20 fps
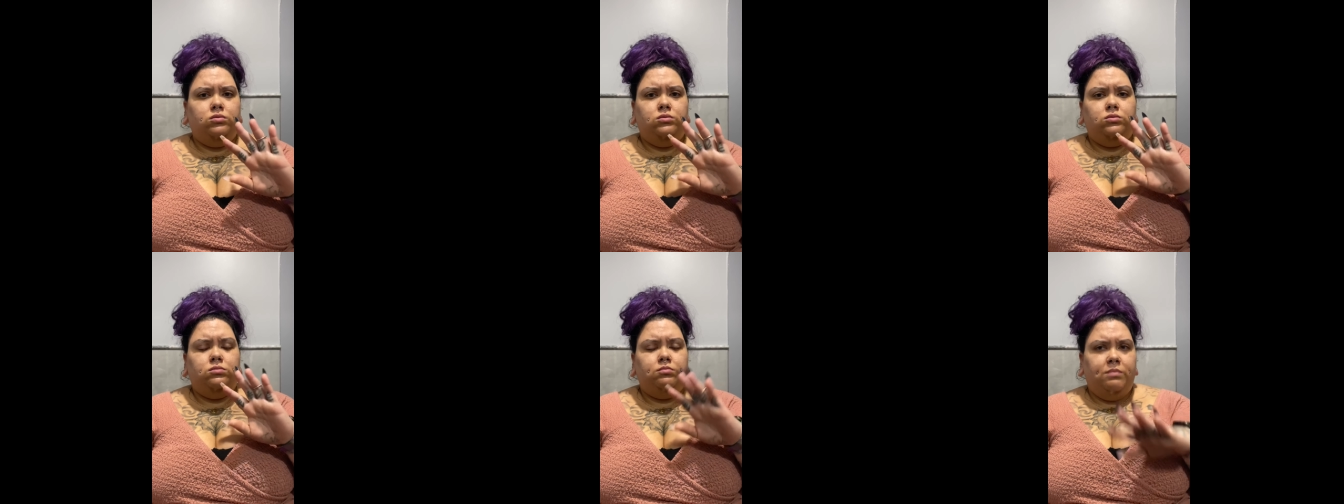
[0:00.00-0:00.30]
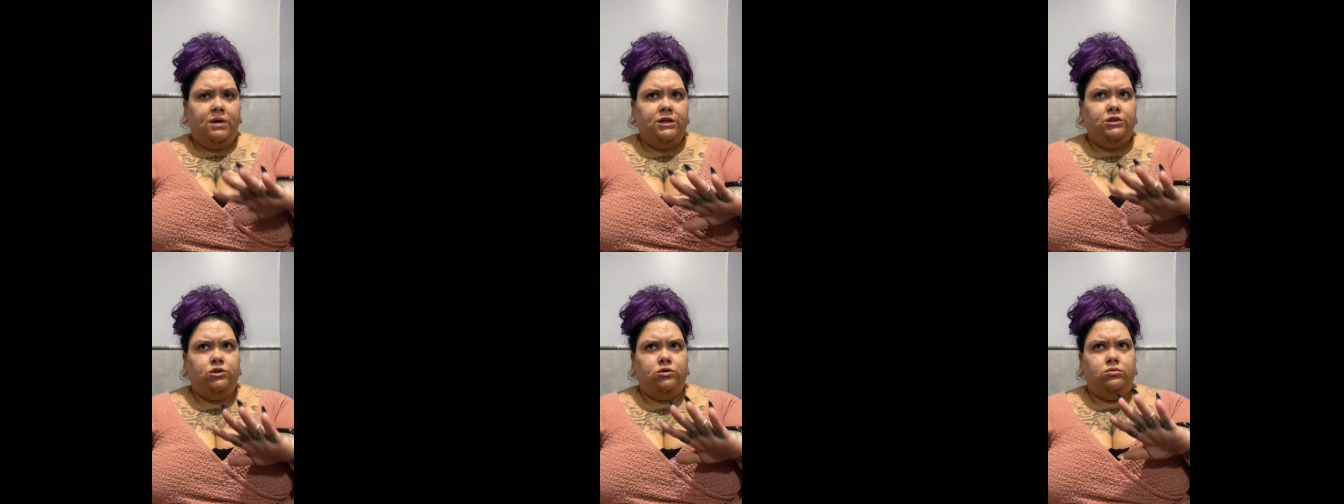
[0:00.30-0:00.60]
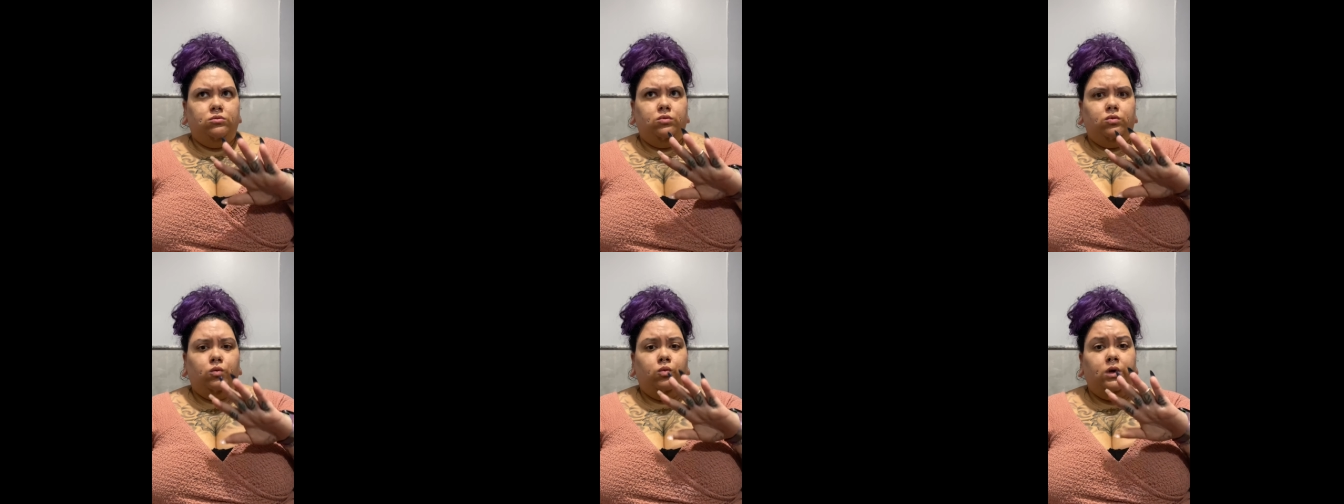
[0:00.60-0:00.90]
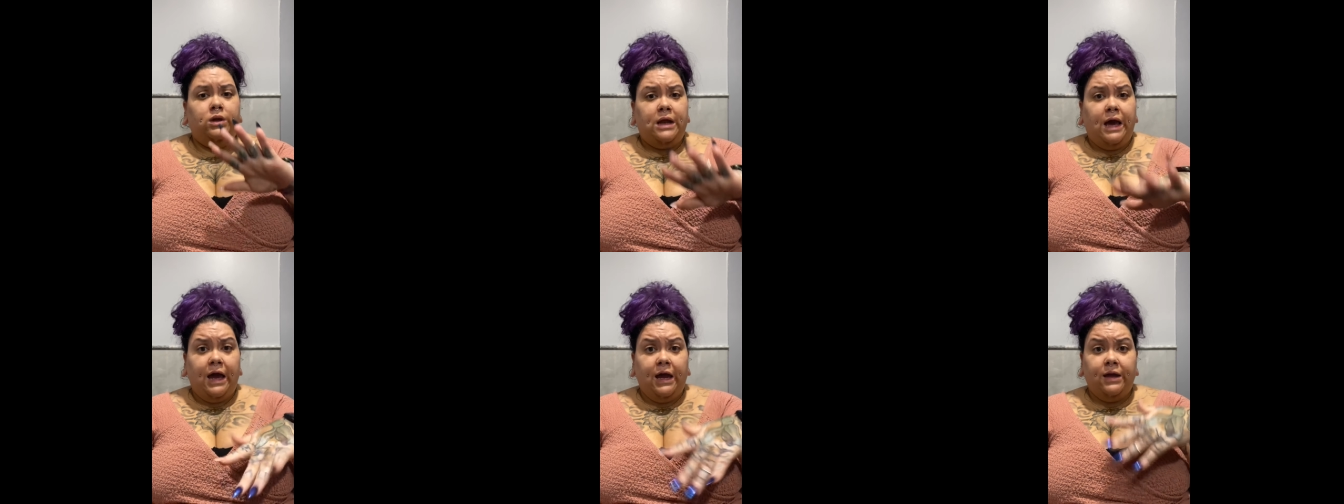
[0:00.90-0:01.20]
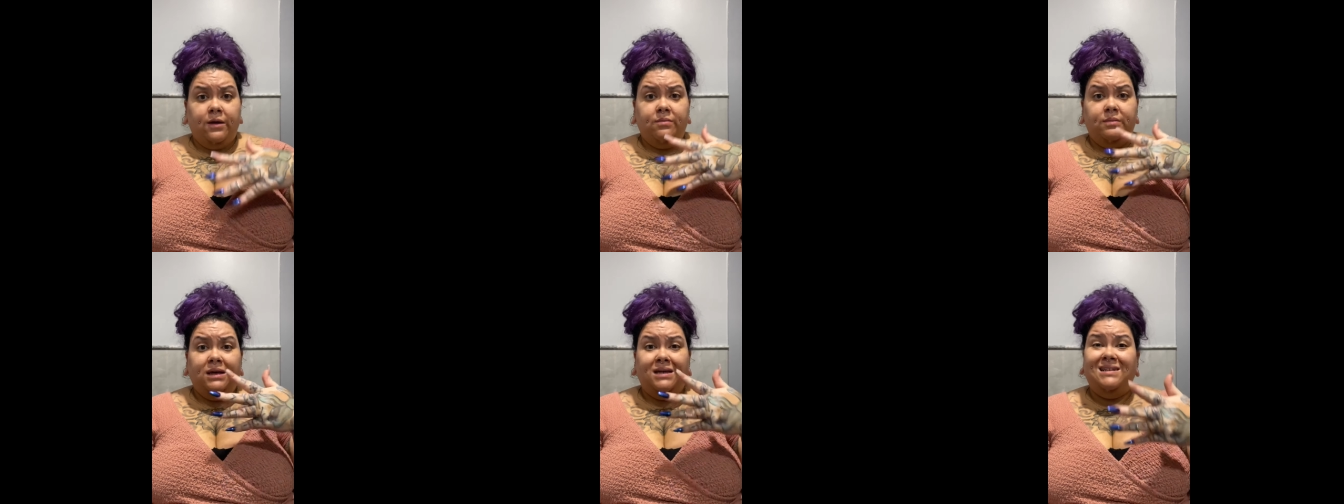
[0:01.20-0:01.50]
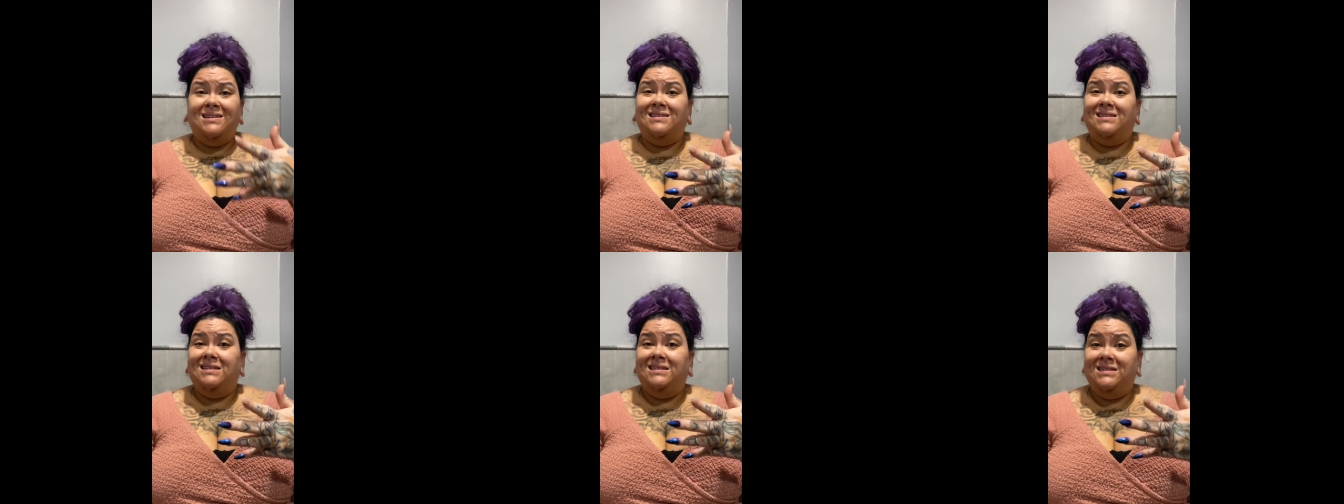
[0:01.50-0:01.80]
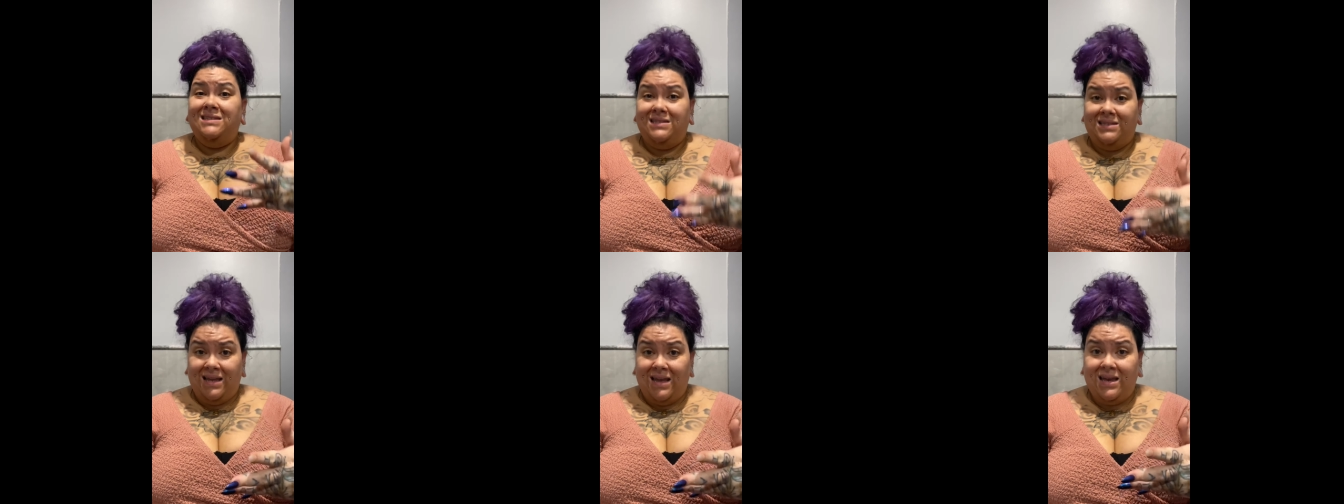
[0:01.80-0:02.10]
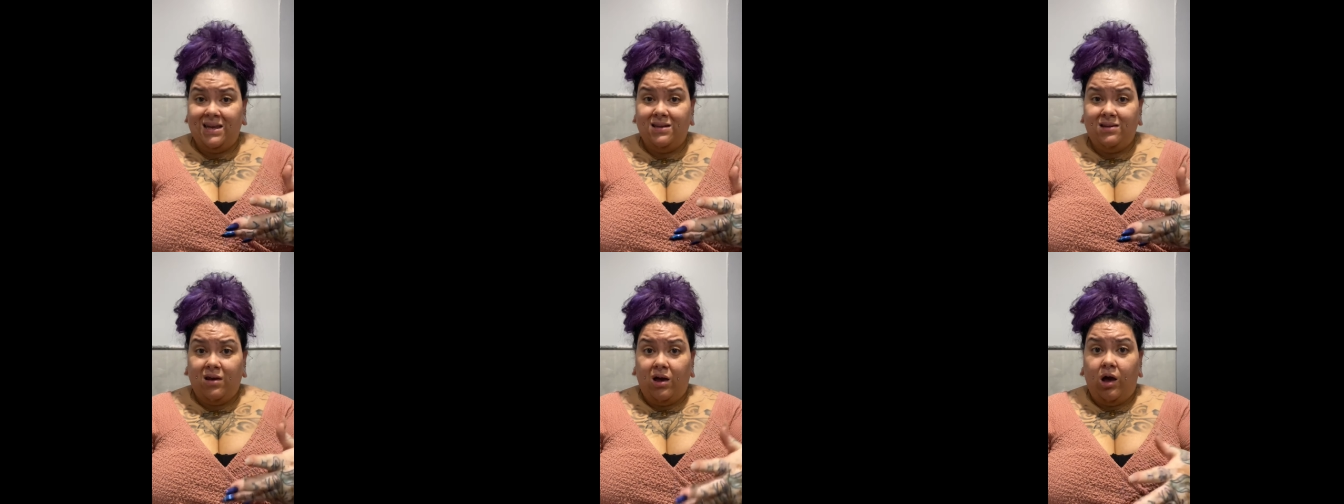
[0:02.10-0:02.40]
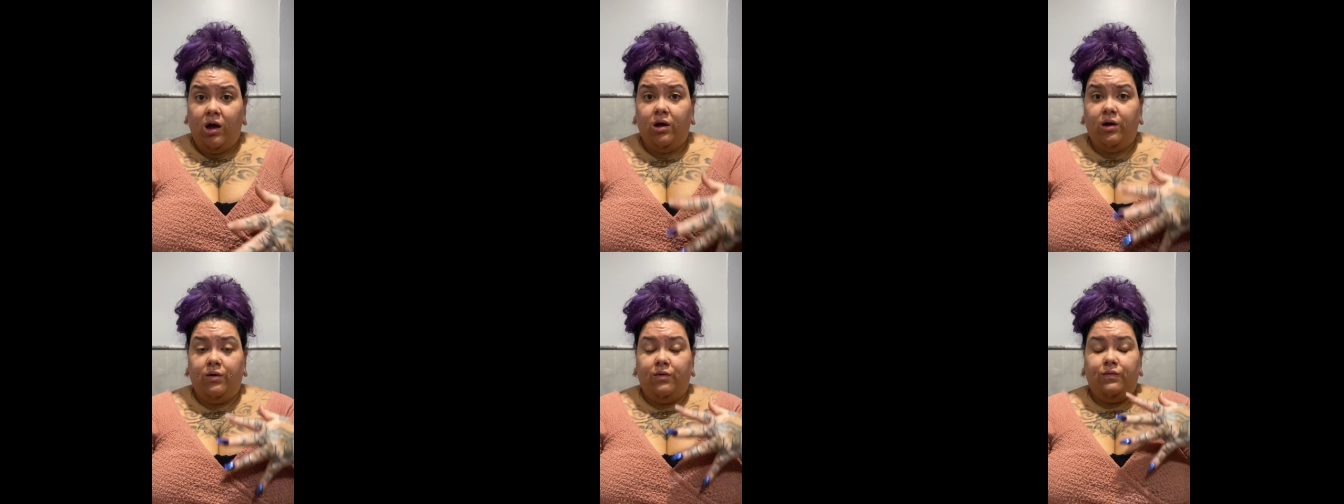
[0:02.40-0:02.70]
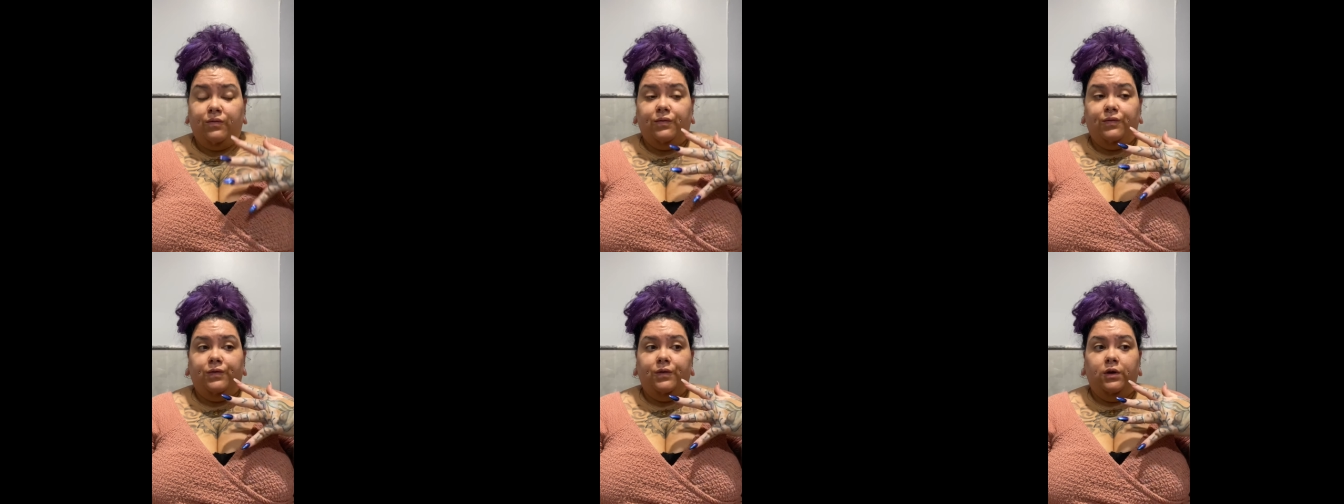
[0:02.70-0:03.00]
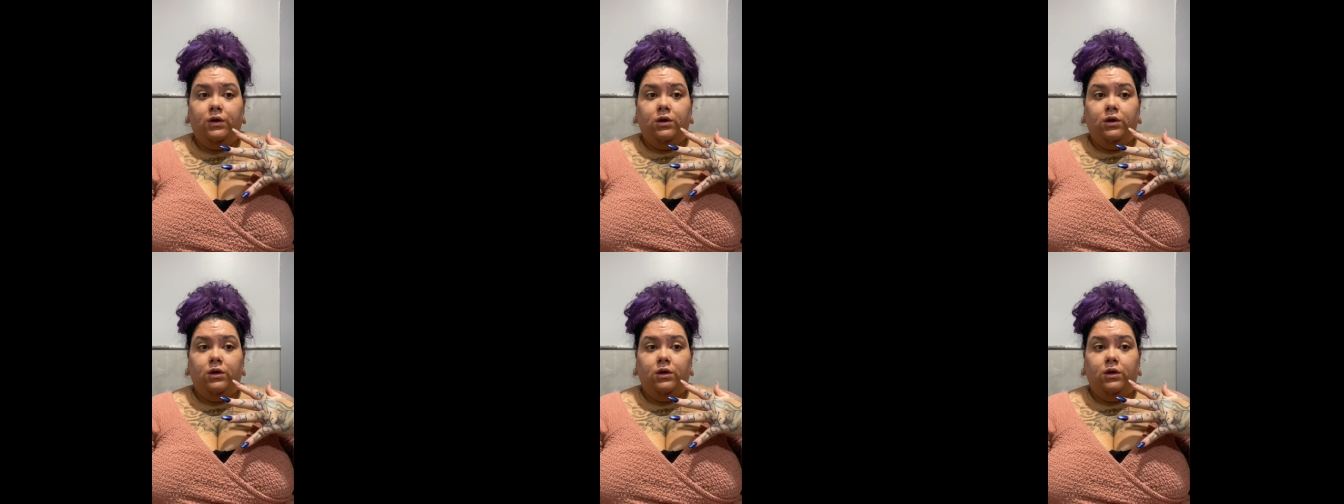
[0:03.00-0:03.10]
Mind you, when I'm in a state of